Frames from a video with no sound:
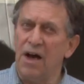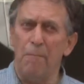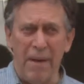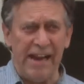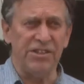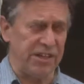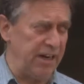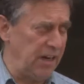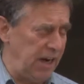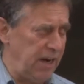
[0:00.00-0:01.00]

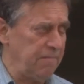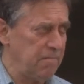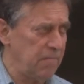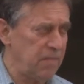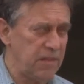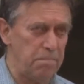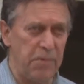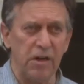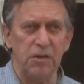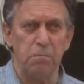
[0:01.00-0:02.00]
Amazingly, the
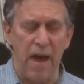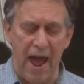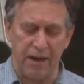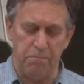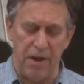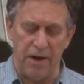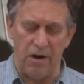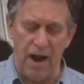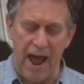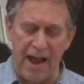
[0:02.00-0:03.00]
Build Back
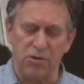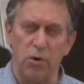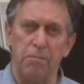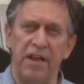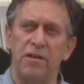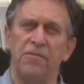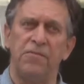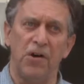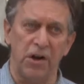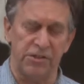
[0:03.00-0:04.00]
Better Act would be the
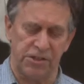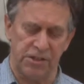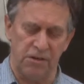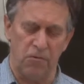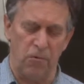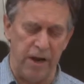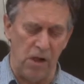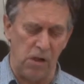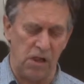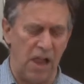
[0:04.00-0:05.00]
first
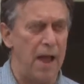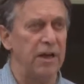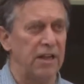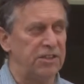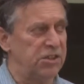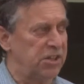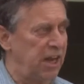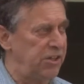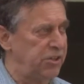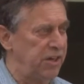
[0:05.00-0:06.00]
real climate
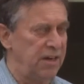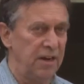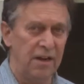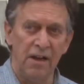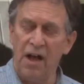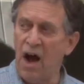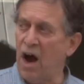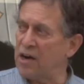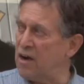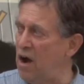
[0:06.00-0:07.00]
legislation
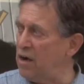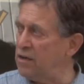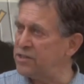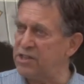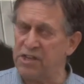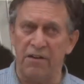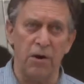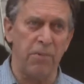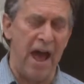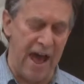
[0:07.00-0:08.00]
our Congress has
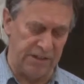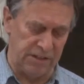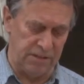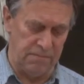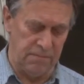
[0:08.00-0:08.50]
ever passed.